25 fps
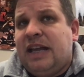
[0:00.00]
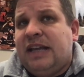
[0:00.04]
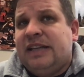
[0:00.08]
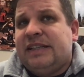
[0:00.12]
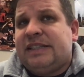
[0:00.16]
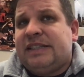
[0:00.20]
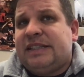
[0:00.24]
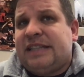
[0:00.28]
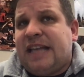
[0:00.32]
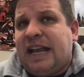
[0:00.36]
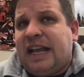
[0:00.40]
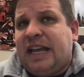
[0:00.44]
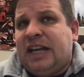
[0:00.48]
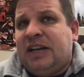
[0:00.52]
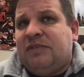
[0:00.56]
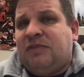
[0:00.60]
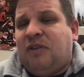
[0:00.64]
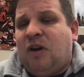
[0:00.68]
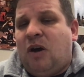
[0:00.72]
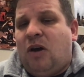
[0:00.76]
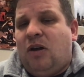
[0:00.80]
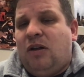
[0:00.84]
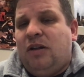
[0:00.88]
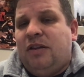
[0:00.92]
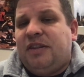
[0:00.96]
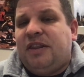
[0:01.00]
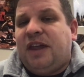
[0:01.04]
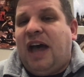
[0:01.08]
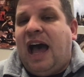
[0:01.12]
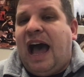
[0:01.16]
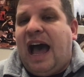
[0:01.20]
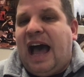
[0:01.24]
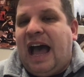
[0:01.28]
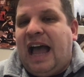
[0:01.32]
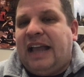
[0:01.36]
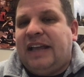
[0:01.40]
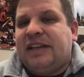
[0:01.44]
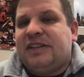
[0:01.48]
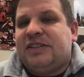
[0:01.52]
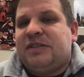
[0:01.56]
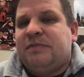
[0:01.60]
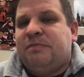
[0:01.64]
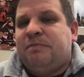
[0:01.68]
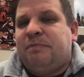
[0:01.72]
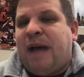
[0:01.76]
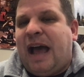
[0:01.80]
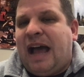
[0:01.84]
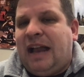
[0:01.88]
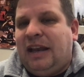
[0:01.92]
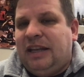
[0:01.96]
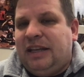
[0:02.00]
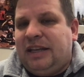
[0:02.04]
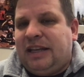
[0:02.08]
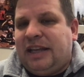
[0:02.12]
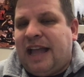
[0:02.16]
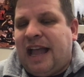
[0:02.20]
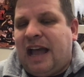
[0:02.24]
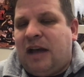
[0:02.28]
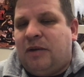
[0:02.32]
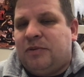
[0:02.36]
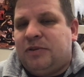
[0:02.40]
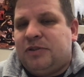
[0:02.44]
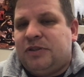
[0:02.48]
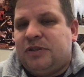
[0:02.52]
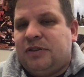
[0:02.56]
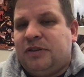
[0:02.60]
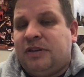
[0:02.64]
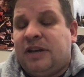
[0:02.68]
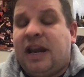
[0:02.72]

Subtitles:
Second of all, the highest ballot count.